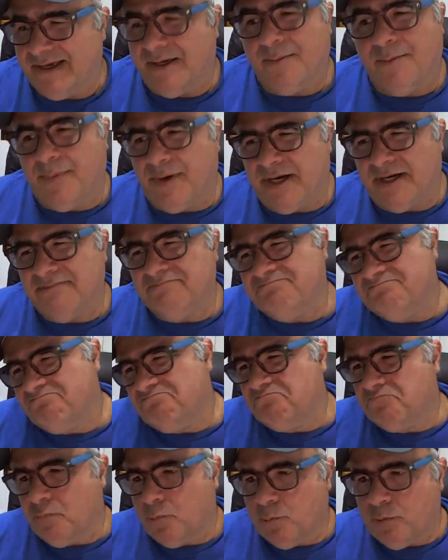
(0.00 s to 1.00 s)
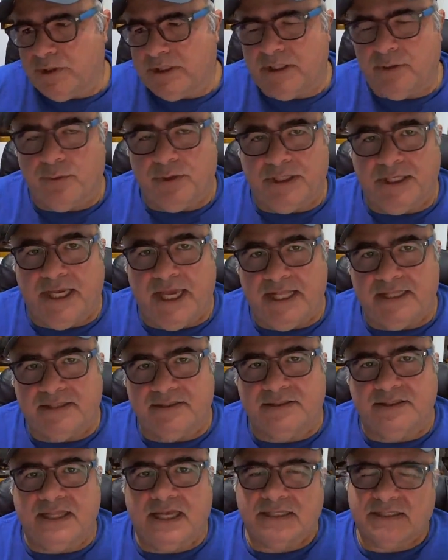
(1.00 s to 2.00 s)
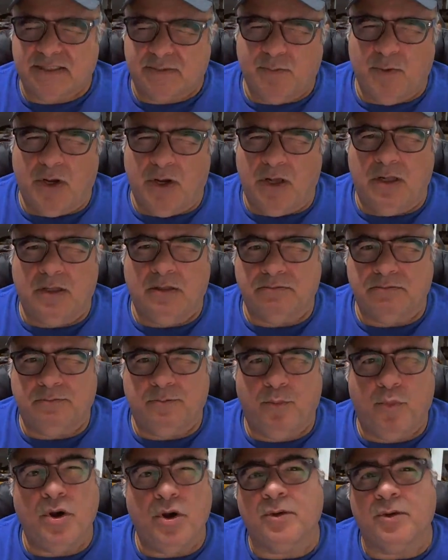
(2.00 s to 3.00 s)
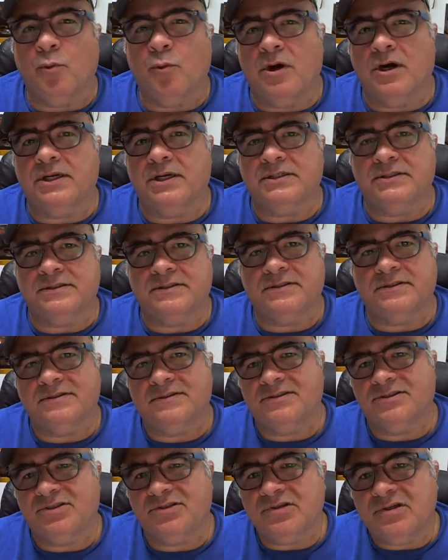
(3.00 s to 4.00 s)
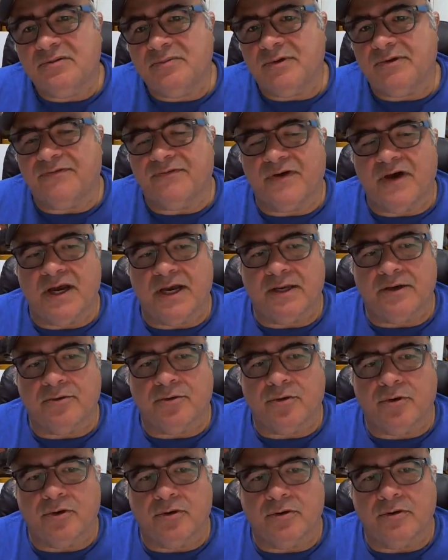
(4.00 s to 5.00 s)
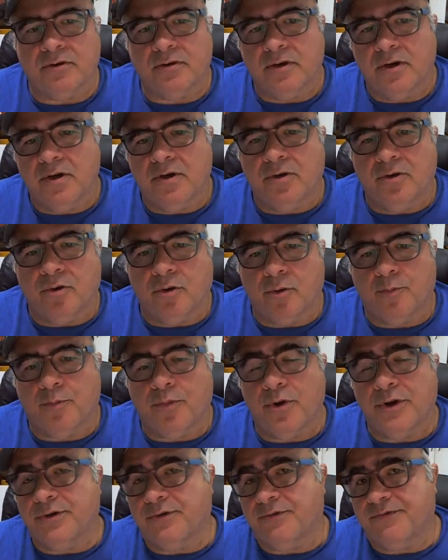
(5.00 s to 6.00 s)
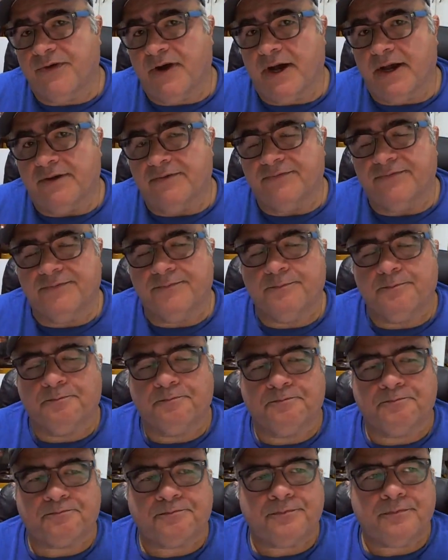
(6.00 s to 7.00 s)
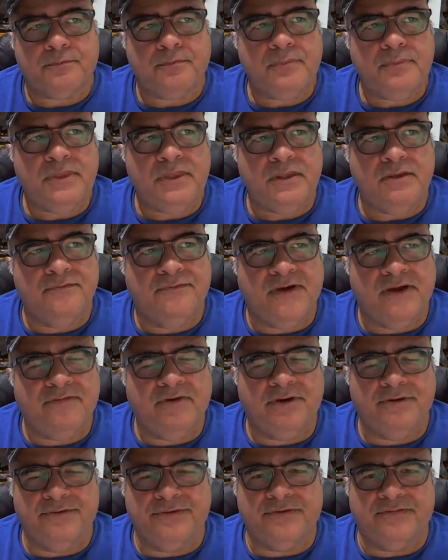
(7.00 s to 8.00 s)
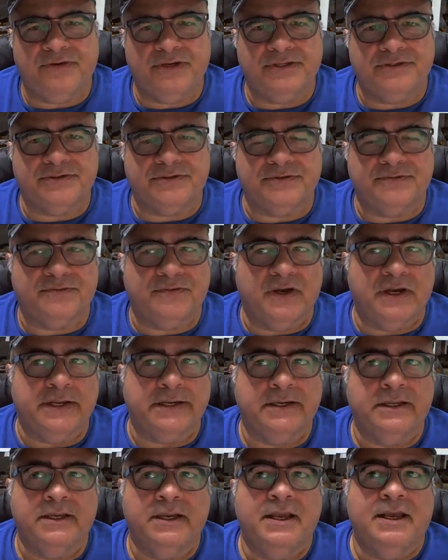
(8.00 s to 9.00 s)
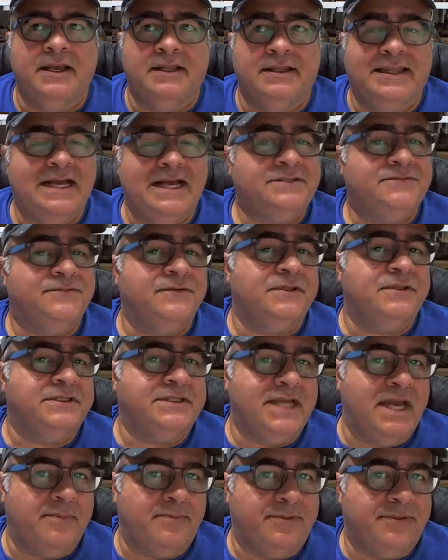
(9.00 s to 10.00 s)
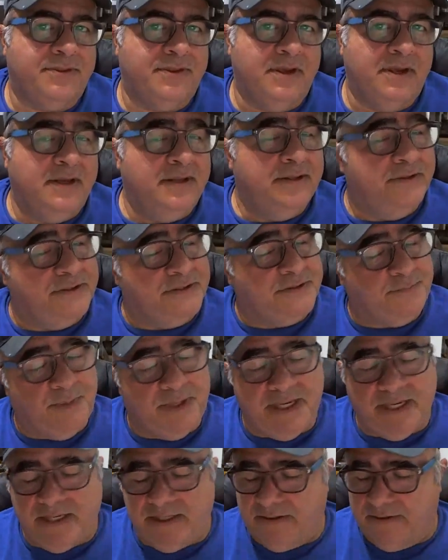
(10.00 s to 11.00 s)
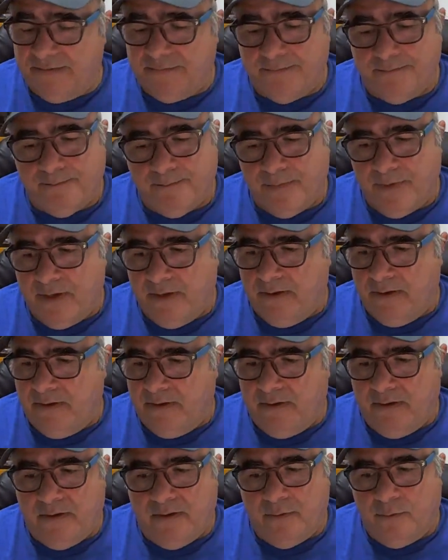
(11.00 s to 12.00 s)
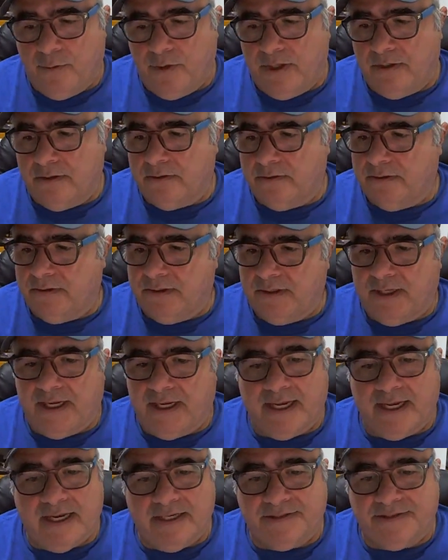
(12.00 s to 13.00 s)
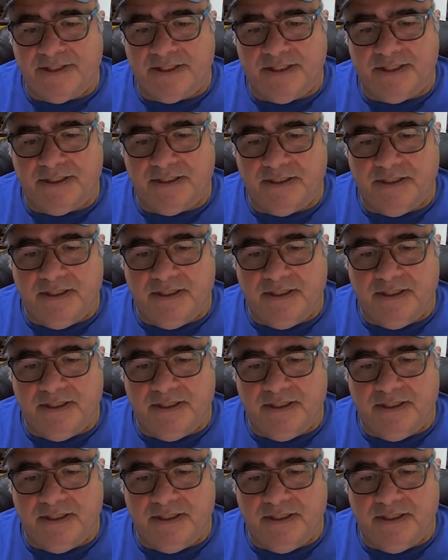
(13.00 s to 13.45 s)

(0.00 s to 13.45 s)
But really, when you get into that small, 0.1 should be fine, or 0.05. 5/100ths of an inch is fine. That's for the depth. The speed, well, I got to tell you,